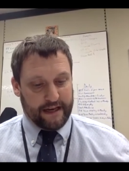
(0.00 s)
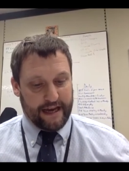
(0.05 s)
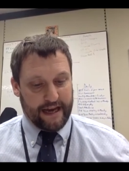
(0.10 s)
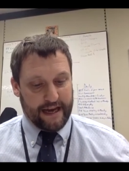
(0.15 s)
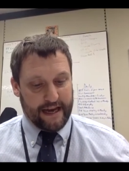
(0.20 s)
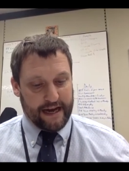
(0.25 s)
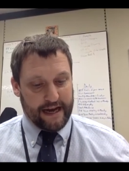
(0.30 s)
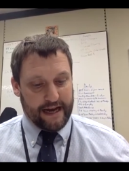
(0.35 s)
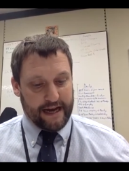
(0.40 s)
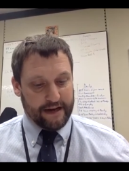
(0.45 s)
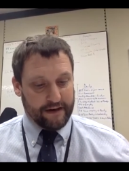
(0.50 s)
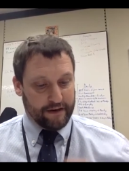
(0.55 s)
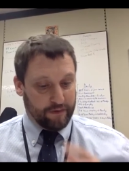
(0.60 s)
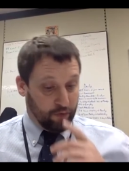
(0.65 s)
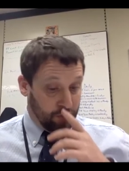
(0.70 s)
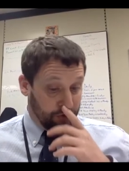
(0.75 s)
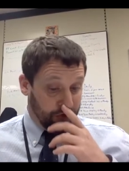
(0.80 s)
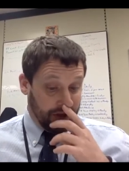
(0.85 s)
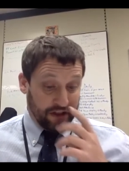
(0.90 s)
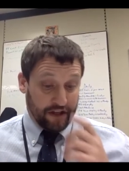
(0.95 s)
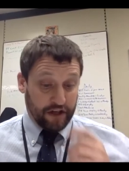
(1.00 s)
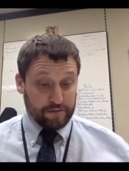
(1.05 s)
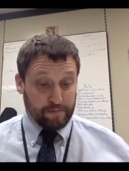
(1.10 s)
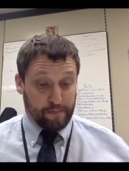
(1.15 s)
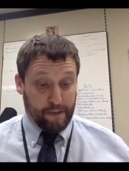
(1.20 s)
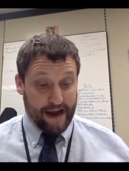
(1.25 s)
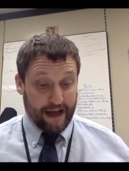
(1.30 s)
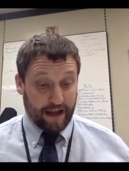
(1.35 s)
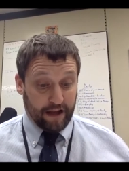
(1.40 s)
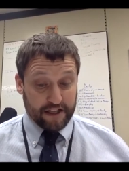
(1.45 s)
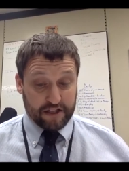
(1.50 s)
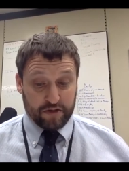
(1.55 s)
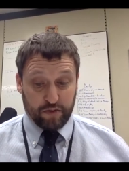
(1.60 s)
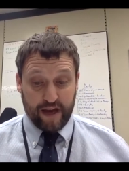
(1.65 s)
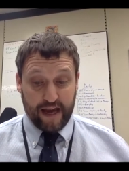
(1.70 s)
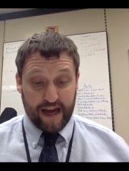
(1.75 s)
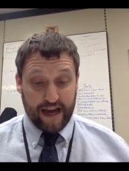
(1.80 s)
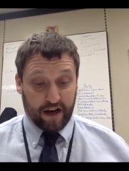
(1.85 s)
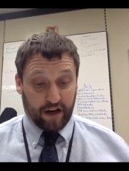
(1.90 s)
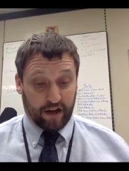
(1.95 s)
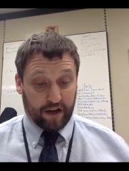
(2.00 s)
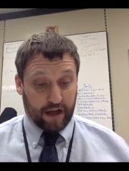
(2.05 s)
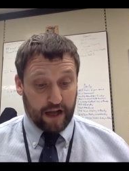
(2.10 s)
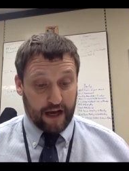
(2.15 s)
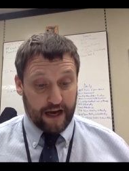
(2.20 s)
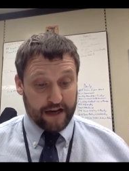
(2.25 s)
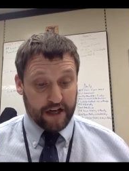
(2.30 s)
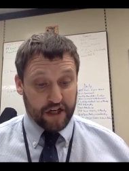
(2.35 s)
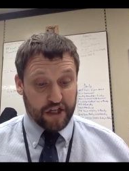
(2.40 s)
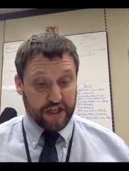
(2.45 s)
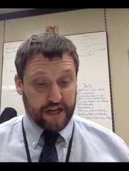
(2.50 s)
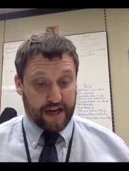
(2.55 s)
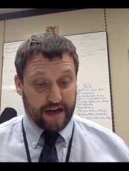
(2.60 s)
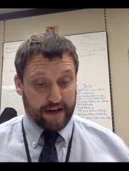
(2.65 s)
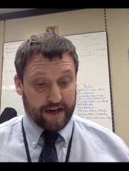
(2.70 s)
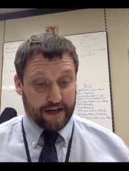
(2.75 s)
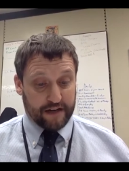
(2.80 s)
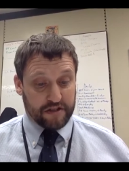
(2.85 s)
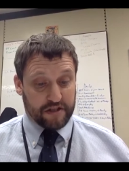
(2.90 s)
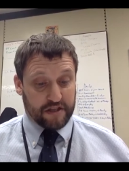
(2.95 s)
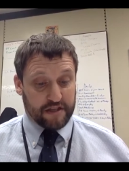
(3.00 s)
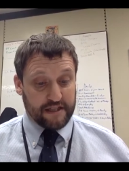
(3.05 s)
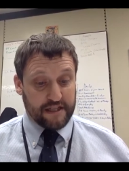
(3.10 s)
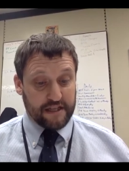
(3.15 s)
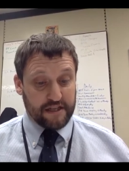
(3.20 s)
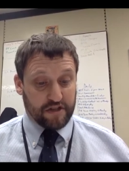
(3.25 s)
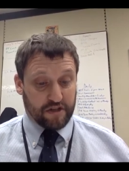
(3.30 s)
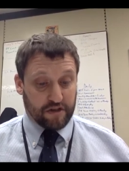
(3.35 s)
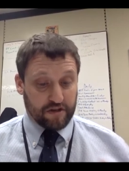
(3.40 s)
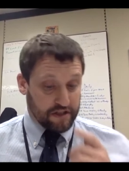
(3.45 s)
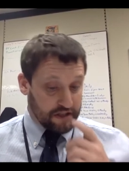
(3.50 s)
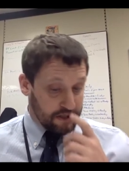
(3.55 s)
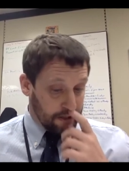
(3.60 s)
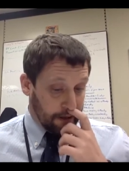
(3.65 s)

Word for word: And within those ballots, we had a lot of shout outs to teachers.